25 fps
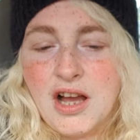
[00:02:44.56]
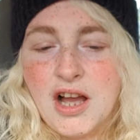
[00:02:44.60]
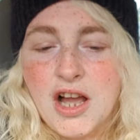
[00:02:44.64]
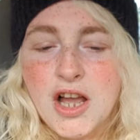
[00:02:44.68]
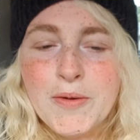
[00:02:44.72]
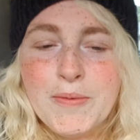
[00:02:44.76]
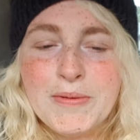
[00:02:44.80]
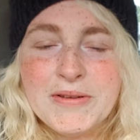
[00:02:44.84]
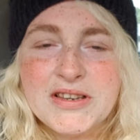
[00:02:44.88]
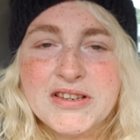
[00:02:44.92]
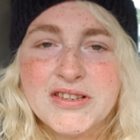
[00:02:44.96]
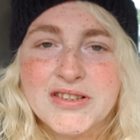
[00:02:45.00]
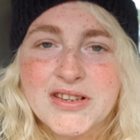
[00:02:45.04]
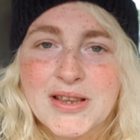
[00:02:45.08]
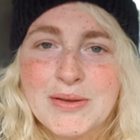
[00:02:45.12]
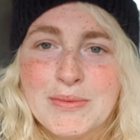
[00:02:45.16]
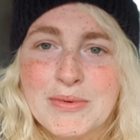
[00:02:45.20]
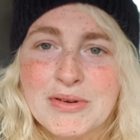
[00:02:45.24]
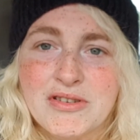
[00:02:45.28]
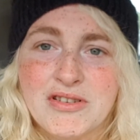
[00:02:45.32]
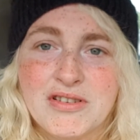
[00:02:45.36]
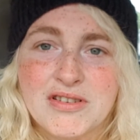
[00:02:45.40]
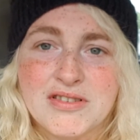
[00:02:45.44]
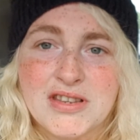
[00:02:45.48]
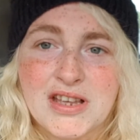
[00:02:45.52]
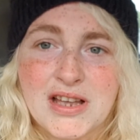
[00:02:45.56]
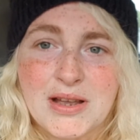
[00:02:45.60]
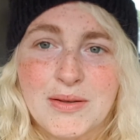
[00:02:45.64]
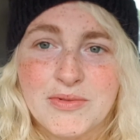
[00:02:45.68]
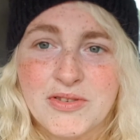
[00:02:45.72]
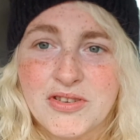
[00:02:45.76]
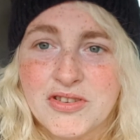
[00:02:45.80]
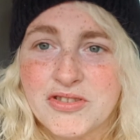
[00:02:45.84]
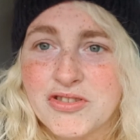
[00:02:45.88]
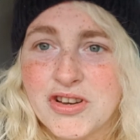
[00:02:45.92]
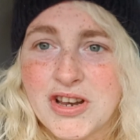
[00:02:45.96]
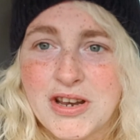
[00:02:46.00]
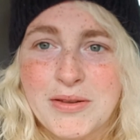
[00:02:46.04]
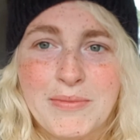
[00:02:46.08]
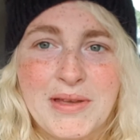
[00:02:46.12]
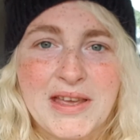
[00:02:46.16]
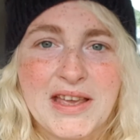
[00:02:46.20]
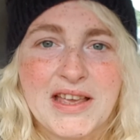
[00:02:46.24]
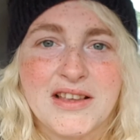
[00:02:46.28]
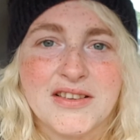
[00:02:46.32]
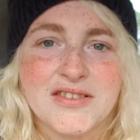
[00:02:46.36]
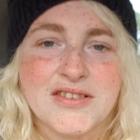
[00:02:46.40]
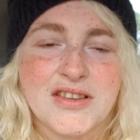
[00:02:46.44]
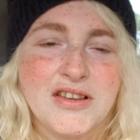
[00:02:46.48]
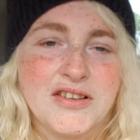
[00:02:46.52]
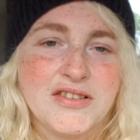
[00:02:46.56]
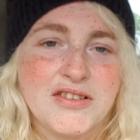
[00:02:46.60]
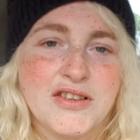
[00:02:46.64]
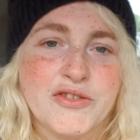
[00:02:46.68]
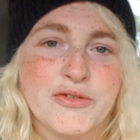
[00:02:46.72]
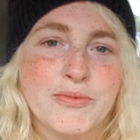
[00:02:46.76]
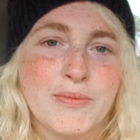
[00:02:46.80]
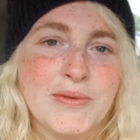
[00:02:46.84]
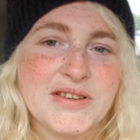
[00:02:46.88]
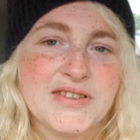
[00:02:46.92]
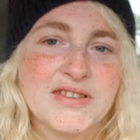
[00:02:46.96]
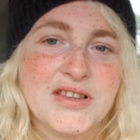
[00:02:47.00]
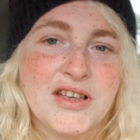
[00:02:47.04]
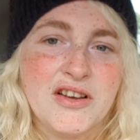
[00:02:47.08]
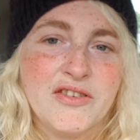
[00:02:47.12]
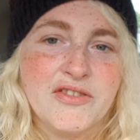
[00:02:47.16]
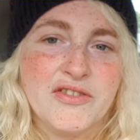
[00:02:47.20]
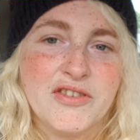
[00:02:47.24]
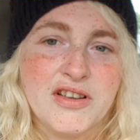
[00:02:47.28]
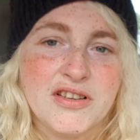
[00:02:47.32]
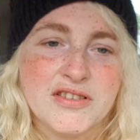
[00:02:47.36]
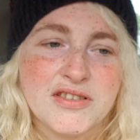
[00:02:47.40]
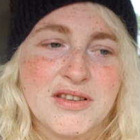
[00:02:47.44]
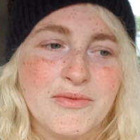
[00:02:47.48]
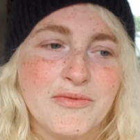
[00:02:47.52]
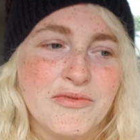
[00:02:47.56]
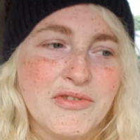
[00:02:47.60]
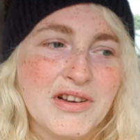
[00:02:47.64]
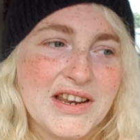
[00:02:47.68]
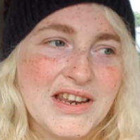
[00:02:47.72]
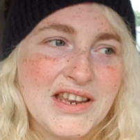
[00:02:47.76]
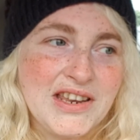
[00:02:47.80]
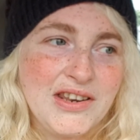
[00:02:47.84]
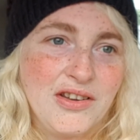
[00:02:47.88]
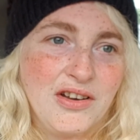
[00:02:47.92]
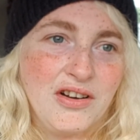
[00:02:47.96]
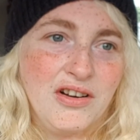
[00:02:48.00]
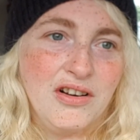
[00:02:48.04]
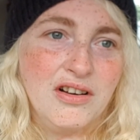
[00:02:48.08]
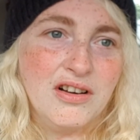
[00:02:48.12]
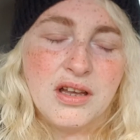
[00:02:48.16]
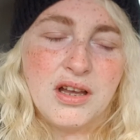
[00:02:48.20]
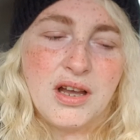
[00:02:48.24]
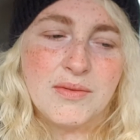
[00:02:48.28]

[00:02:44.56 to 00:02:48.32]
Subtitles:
hope it doesn't come across like I'm just trying to make excuses for myself, because I'm really not.